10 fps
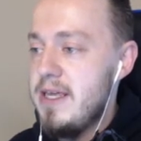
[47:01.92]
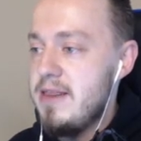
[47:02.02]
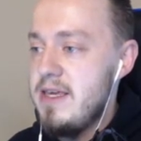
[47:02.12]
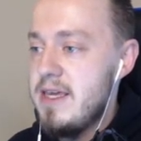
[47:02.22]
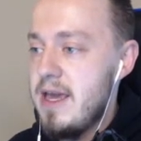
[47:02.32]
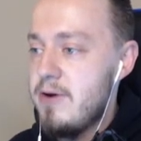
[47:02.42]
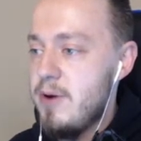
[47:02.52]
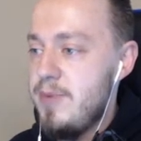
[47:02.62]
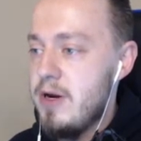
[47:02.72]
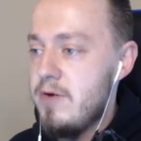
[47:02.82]
get the encounter
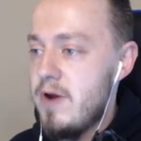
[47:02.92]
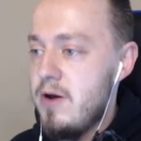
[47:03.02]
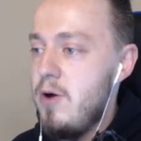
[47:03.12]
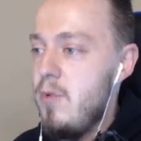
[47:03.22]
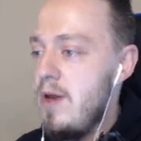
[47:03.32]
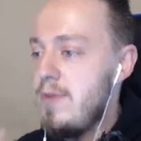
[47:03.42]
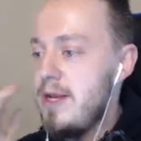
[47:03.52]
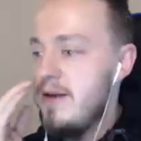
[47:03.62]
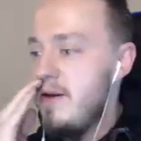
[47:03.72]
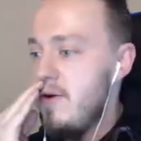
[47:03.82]
up here on route... Oh, wait a
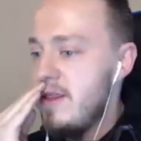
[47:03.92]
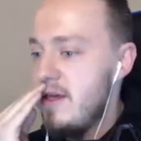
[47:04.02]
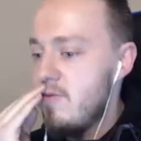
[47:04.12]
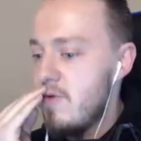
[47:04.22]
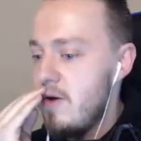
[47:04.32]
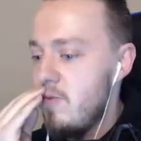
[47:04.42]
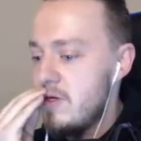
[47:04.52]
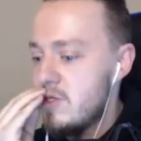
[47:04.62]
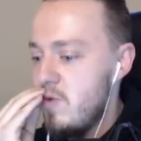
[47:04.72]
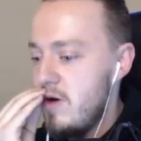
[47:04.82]
minute. No, I think route
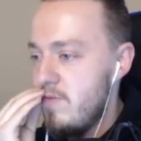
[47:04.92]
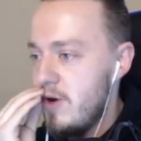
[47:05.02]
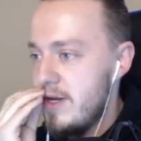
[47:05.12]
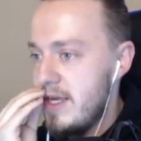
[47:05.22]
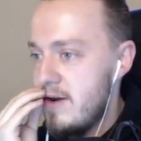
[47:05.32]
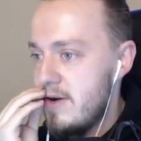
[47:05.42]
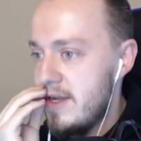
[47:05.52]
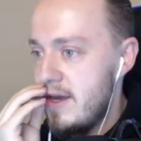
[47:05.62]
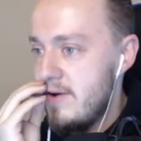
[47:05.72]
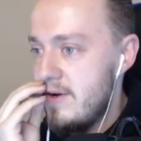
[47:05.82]
112, we already got our
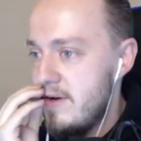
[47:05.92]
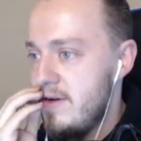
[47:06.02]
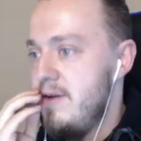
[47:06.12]
encounter.